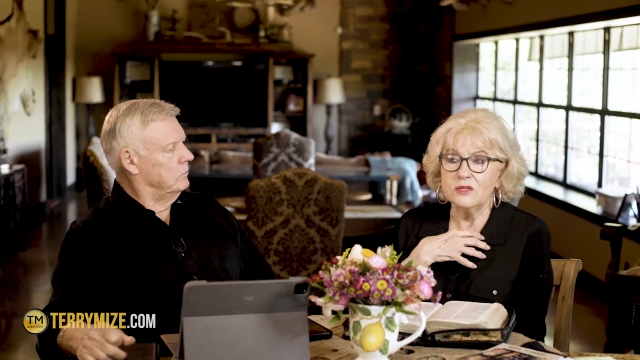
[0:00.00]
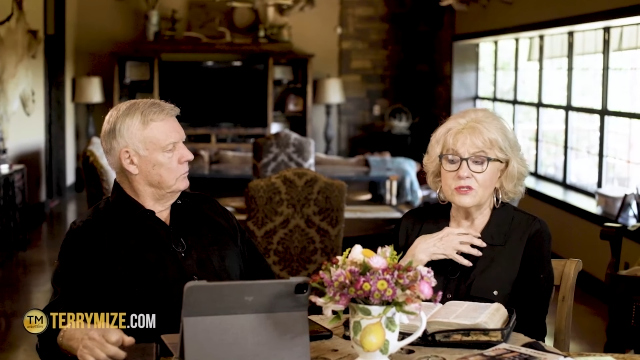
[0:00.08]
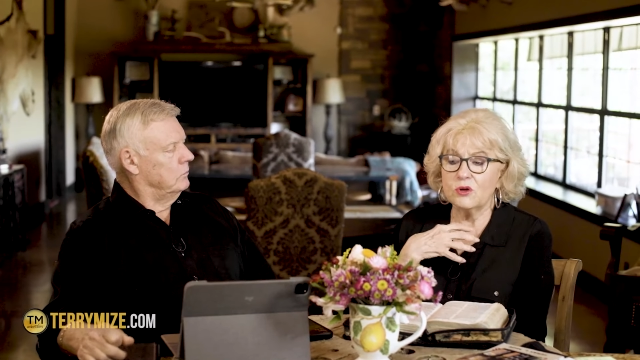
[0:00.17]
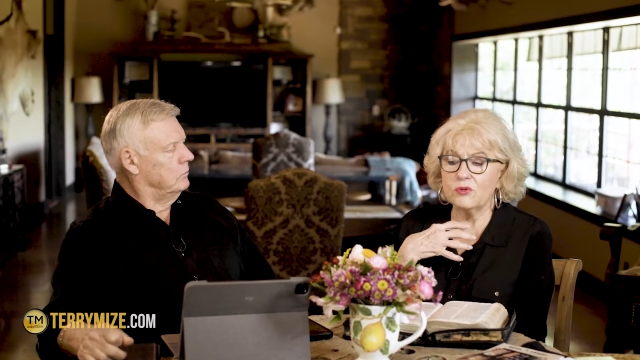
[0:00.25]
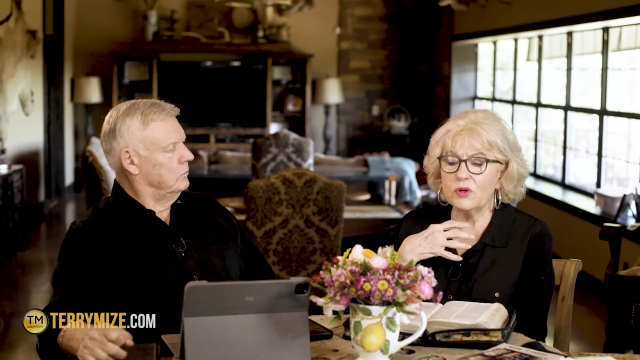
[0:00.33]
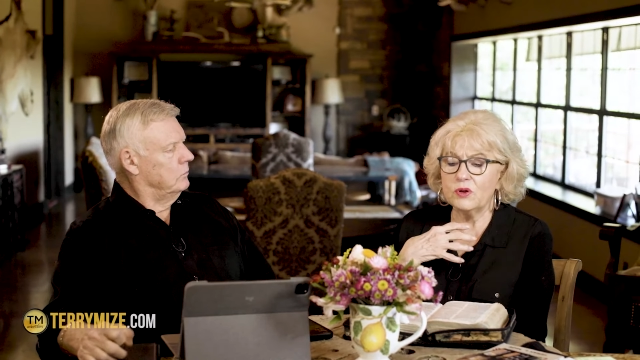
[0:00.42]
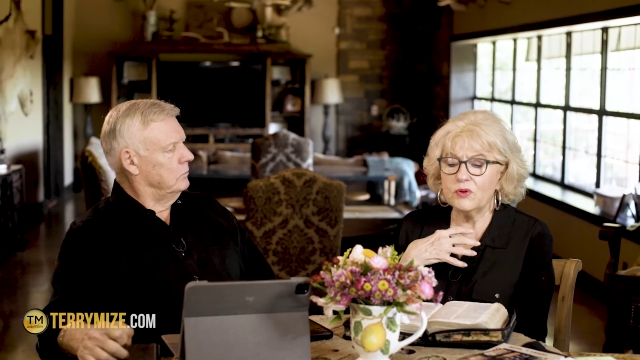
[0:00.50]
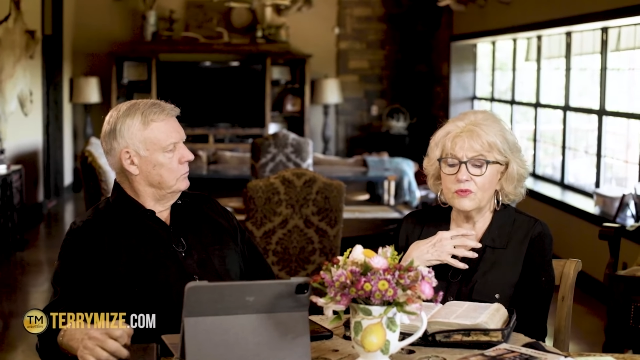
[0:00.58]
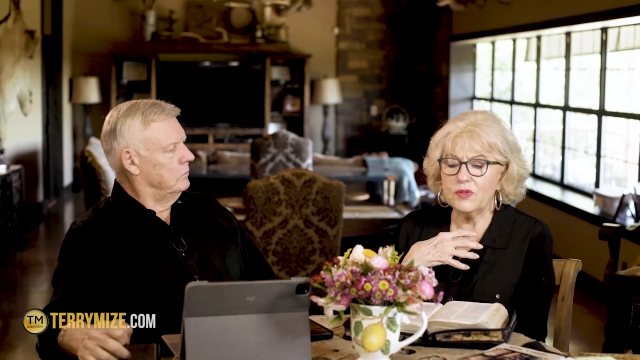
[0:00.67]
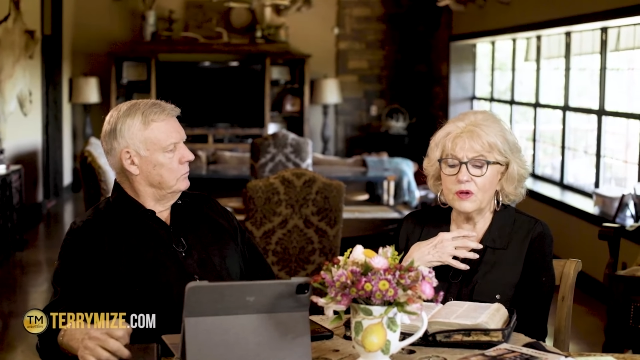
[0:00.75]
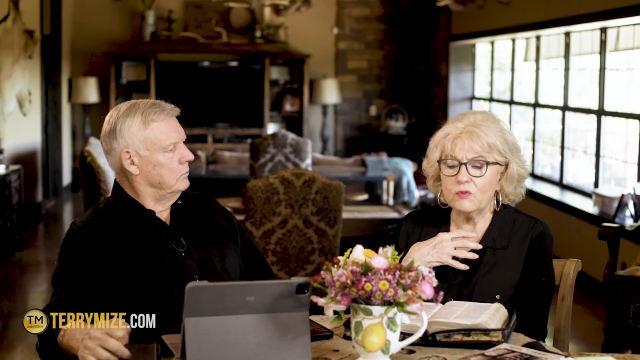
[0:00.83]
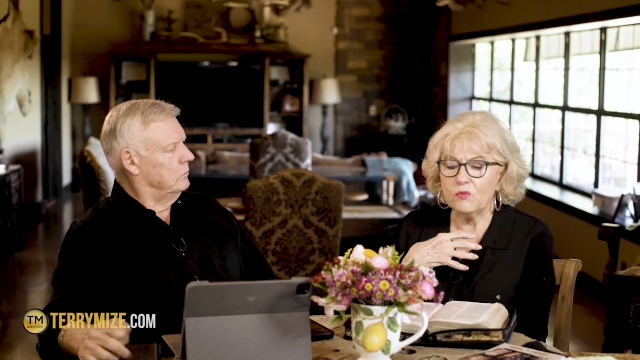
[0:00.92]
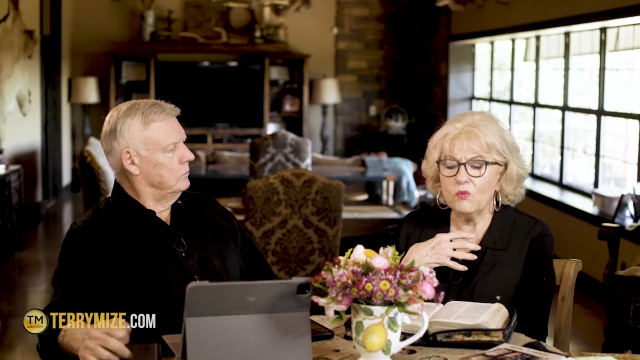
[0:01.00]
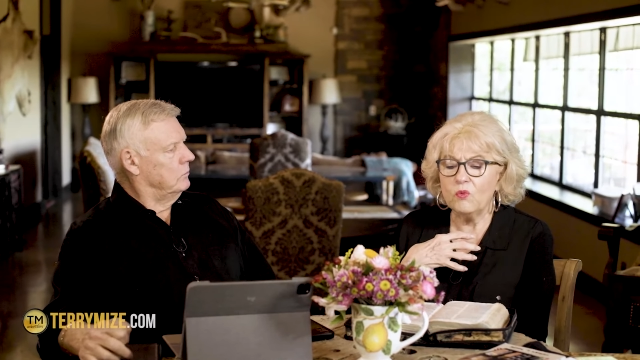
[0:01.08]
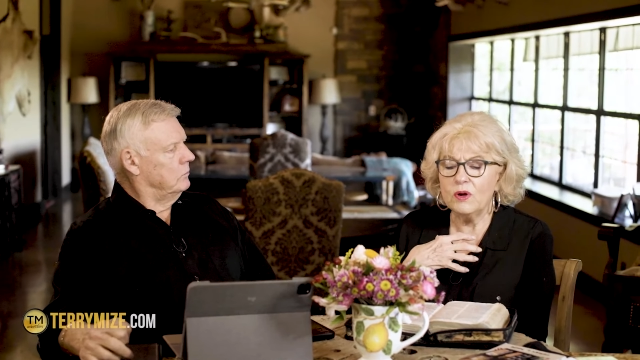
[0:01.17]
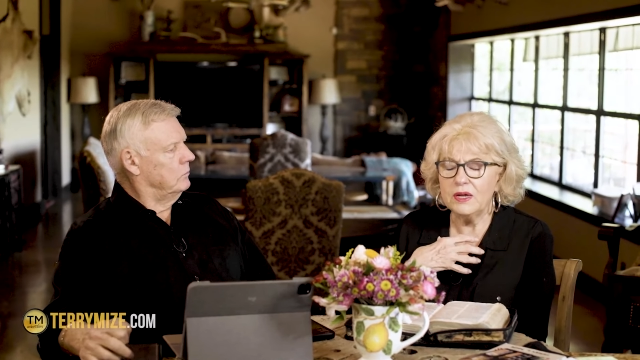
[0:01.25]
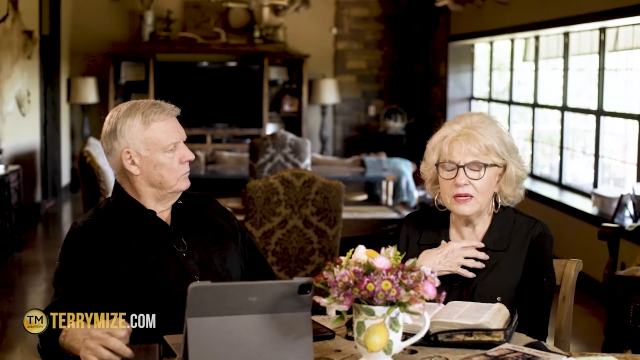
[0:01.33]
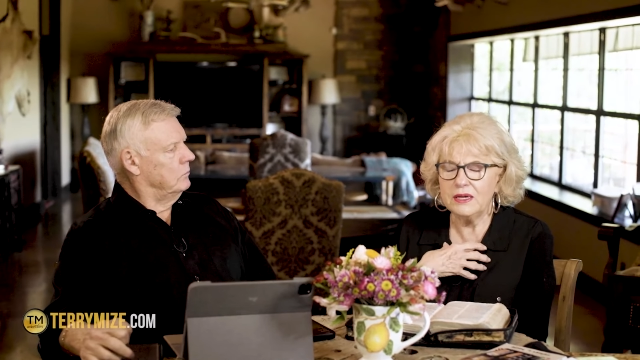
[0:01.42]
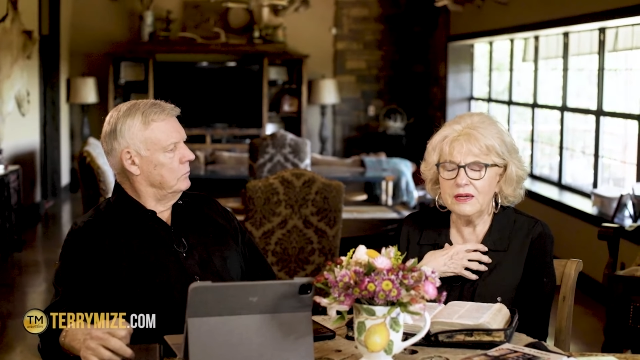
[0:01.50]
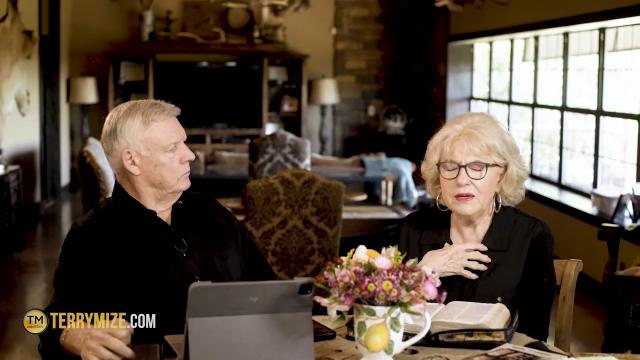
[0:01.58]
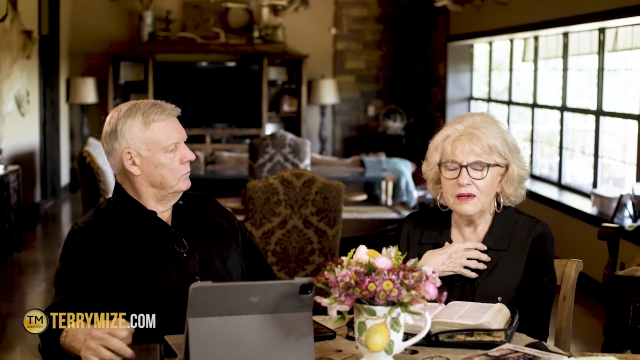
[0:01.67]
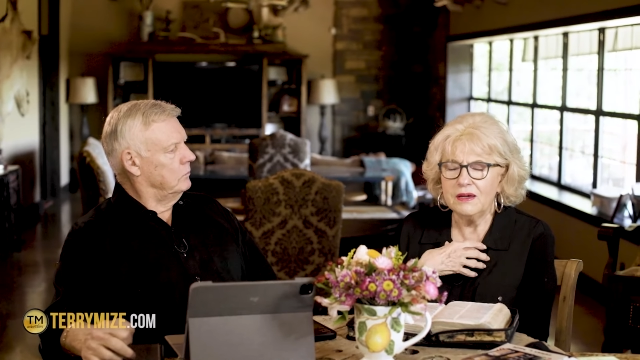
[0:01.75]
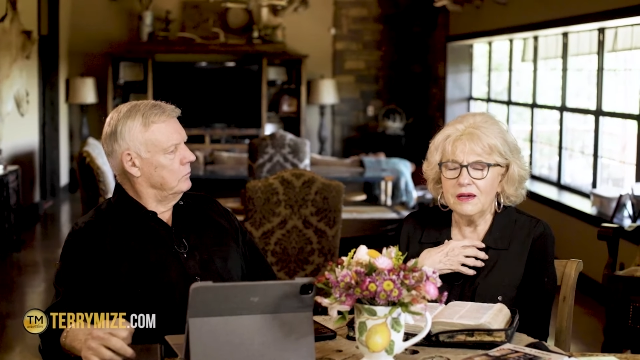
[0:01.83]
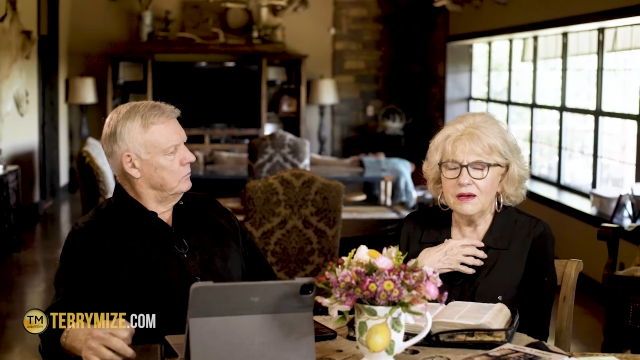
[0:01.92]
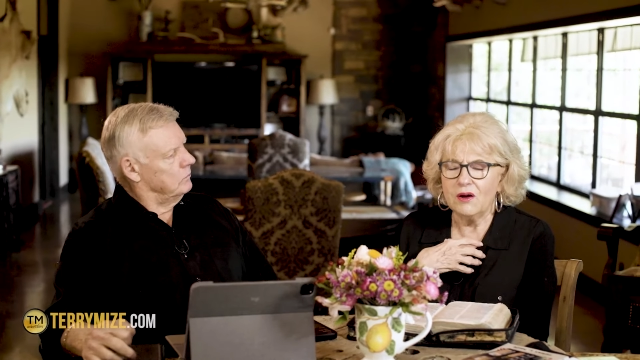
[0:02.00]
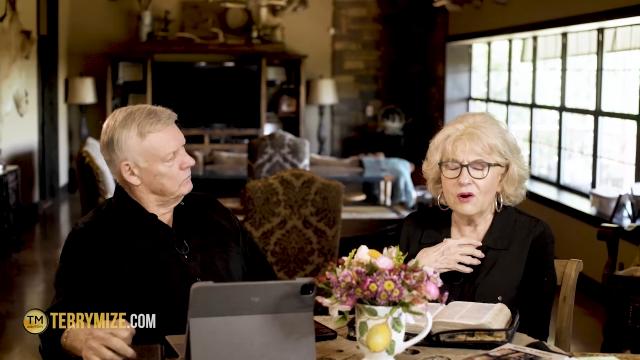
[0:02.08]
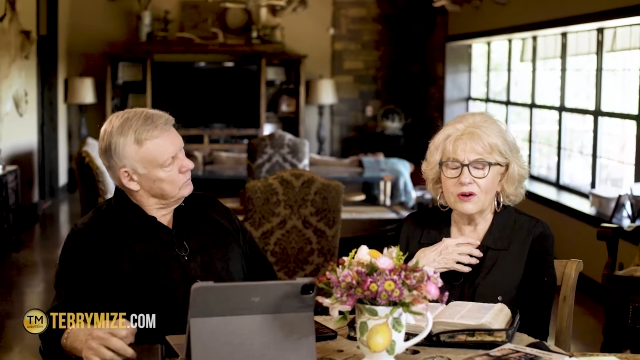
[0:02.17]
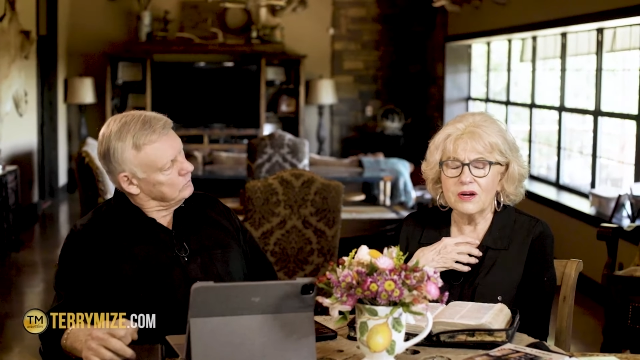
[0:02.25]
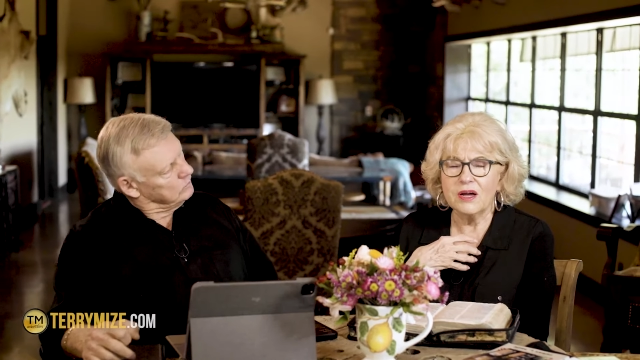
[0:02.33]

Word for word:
Speaker 1: so that that we are